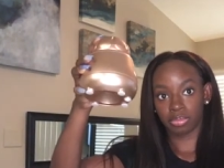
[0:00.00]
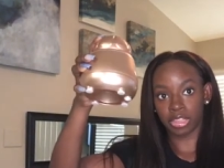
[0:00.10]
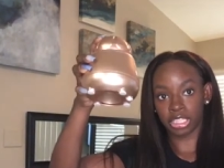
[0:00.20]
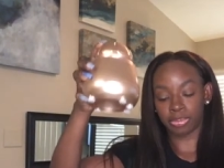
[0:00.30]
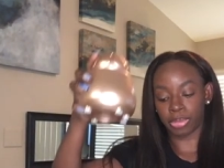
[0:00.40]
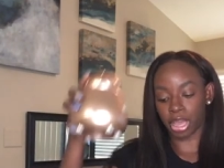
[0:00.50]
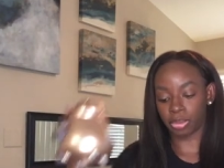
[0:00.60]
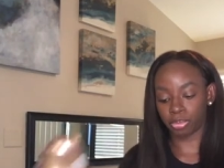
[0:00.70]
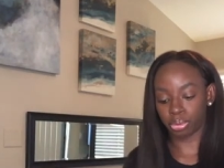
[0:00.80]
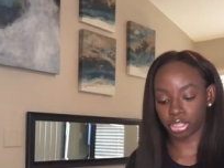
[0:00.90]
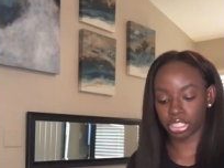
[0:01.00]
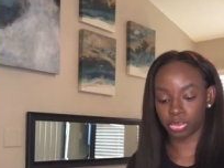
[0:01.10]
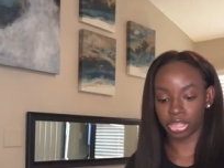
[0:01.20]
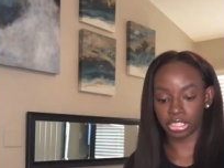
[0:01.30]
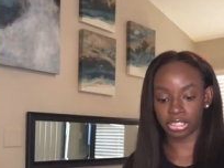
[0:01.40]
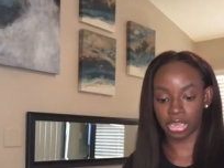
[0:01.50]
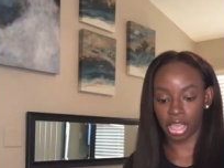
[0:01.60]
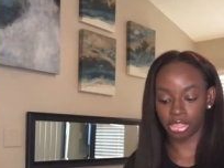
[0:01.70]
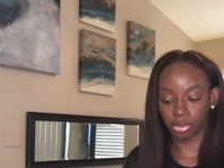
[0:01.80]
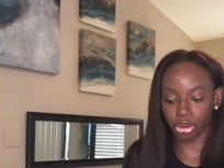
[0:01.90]
the bottom portion that's not
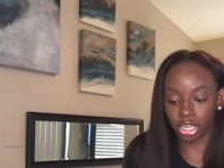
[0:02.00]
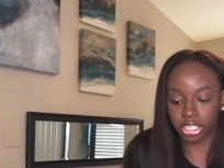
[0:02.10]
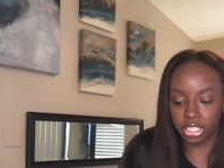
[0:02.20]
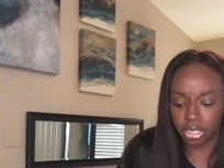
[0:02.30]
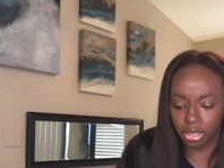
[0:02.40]
the brush.